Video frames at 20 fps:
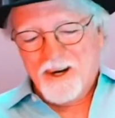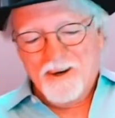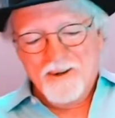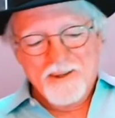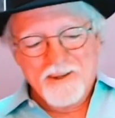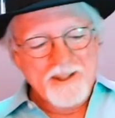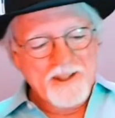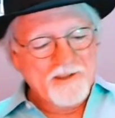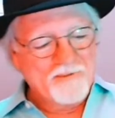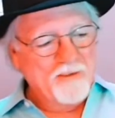got
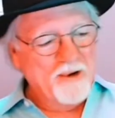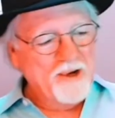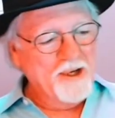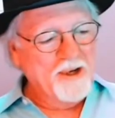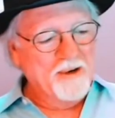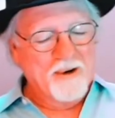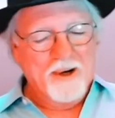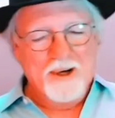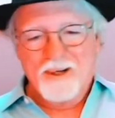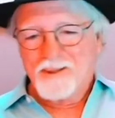all these
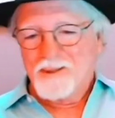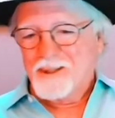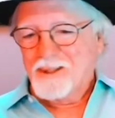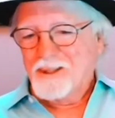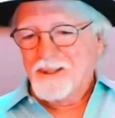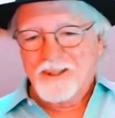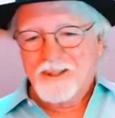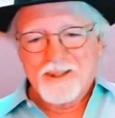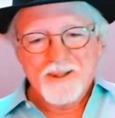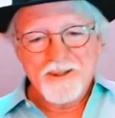playgrounds
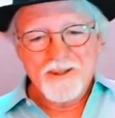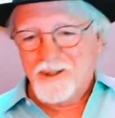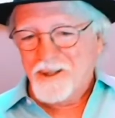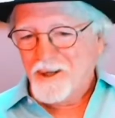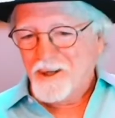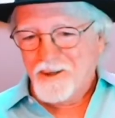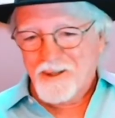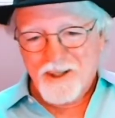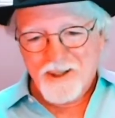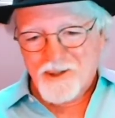in your
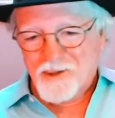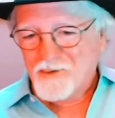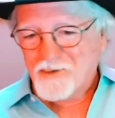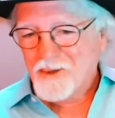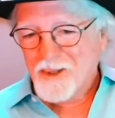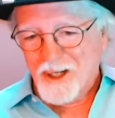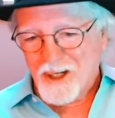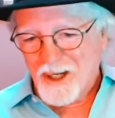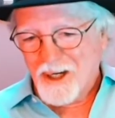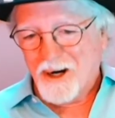studio, and it's
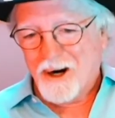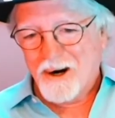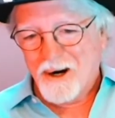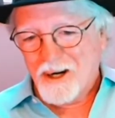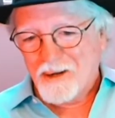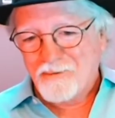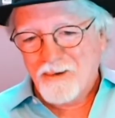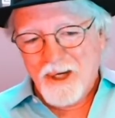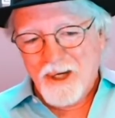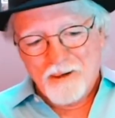really
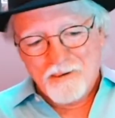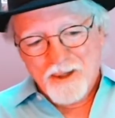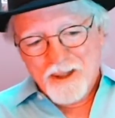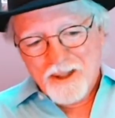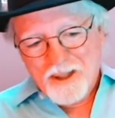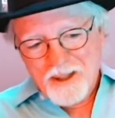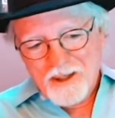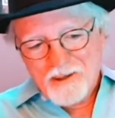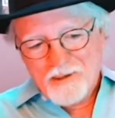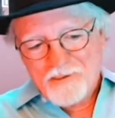hard to be
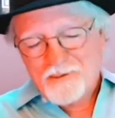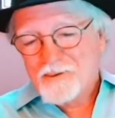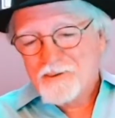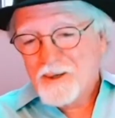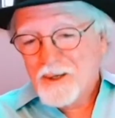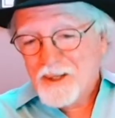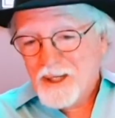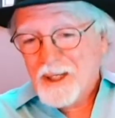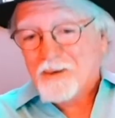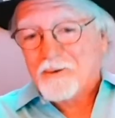able to give
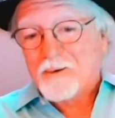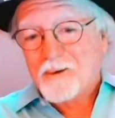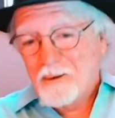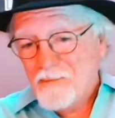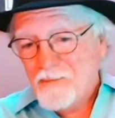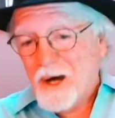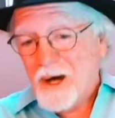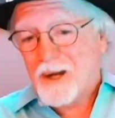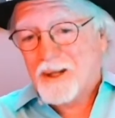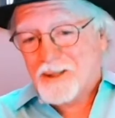an
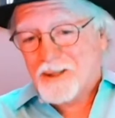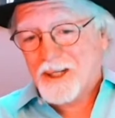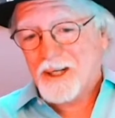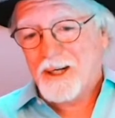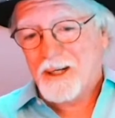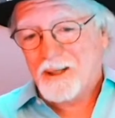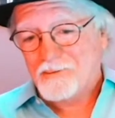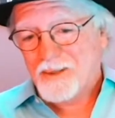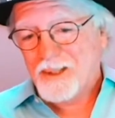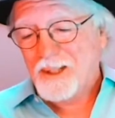equal amount of
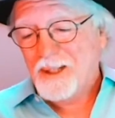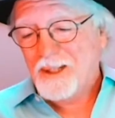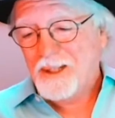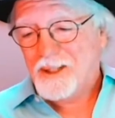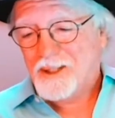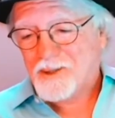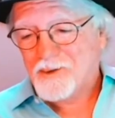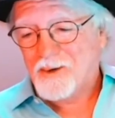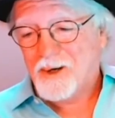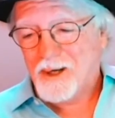time to
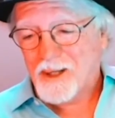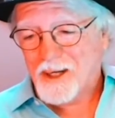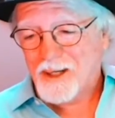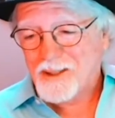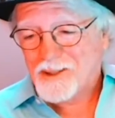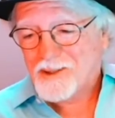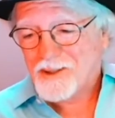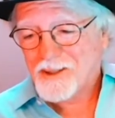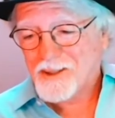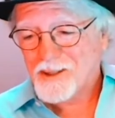each one.
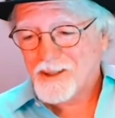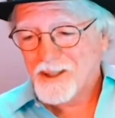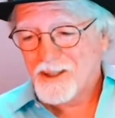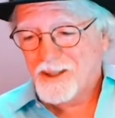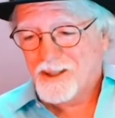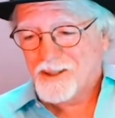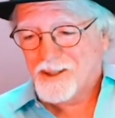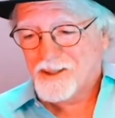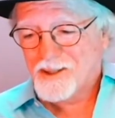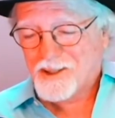I certainly